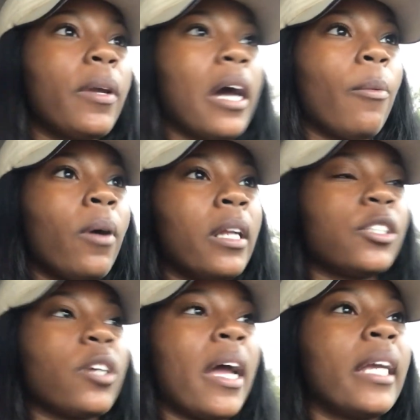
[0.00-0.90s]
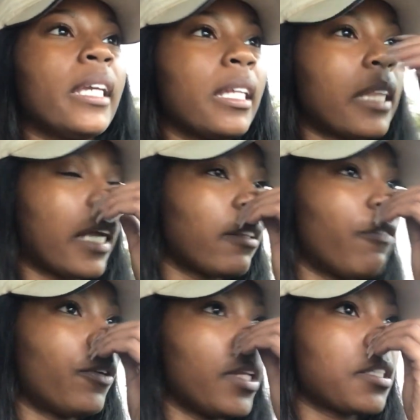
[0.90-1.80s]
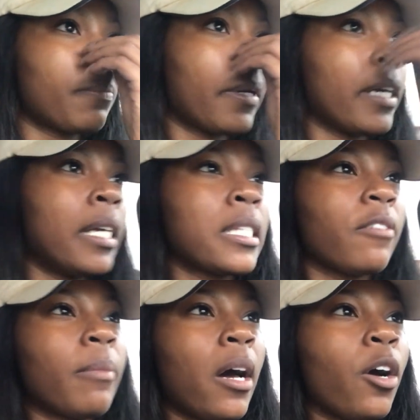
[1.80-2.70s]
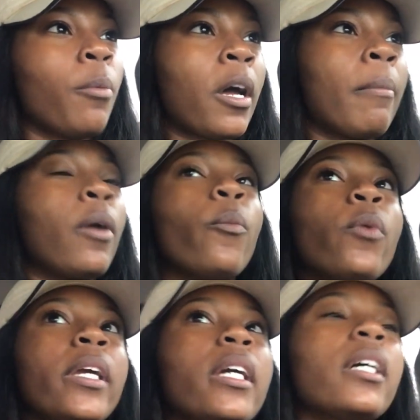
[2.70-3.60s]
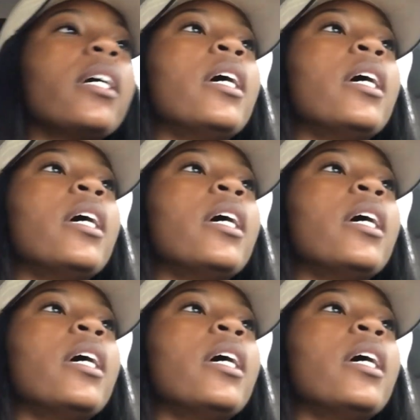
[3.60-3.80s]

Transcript: week. I wanna try and get like the full experience of my homecoming week